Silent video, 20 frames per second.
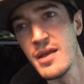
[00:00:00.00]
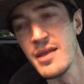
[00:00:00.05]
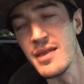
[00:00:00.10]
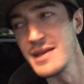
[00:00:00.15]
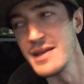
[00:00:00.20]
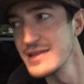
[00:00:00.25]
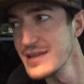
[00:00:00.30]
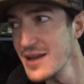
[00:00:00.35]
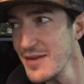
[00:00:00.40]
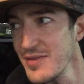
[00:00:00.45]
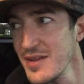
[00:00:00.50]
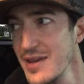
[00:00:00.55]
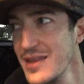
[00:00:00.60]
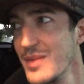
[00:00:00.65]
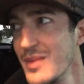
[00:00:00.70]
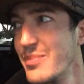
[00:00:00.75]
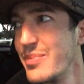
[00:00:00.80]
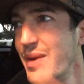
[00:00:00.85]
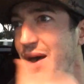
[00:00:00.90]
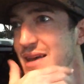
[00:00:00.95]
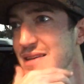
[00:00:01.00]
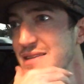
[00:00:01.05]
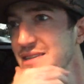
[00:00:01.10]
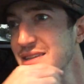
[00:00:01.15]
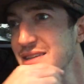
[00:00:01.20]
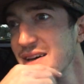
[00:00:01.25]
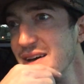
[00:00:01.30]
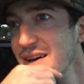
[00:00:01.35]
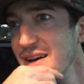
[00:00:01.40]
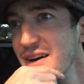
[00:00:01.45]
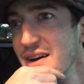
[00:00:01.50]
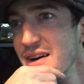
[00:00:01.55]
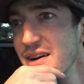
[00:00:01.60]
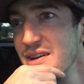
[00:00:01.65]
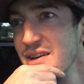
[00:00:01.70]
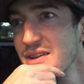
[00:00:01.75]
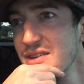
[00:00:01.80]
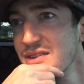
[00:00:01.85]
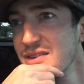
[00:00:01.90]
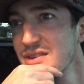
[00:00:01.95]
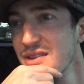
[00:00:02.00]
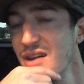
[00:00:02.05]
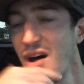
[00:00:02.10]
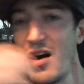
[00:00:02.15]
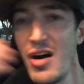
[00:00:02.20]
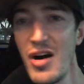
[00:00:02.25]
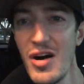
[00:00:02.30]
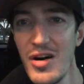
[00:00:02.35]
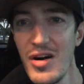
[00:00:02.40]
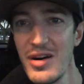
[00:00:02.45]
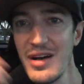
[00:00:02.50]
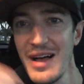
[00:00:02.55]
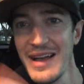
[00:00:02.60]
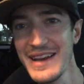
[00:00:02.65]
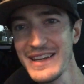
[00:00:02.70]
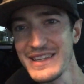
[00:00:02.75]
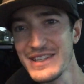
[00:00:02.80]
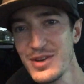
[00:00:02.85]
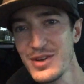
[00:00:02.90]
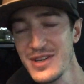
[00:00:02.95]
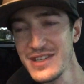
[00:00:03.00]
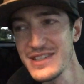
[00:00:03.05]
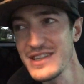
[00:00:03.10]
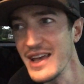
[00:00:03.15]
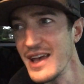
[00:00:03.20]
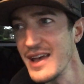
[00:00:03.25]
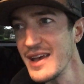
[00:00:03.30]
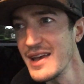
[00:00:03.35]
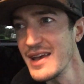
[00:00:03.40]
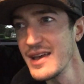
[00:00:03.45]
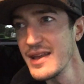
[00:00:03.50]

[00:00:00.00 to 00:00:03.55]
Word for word: That's definitely the best uh, haul, I guess you could say,